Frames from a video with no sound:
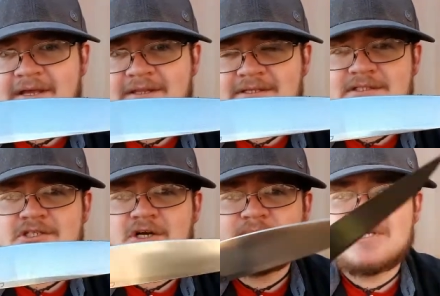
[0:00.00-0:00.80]
The
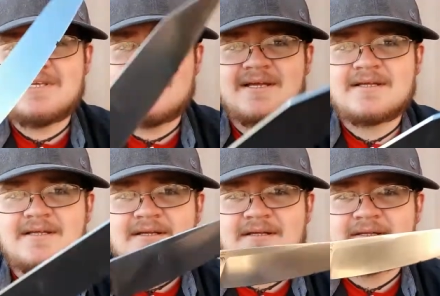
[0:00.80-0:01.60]
CGRB
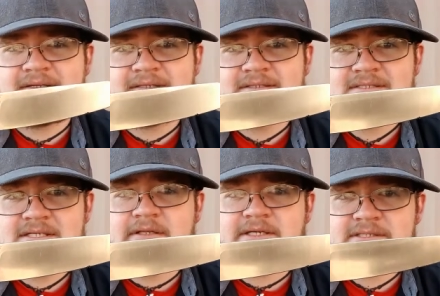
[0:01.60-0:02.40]

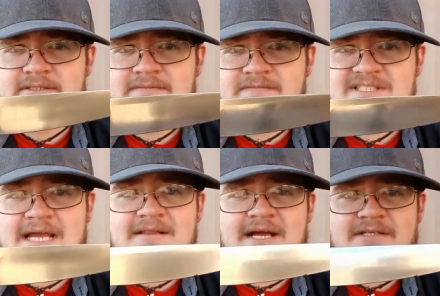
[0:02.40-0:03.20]

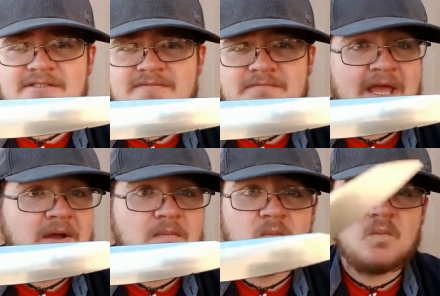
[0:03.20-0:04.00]
Cylix,
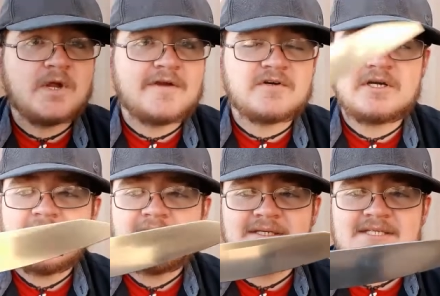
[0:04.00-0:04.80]
whatever,
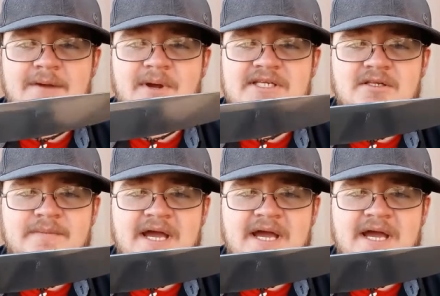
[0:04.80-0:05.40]
designed by Dylan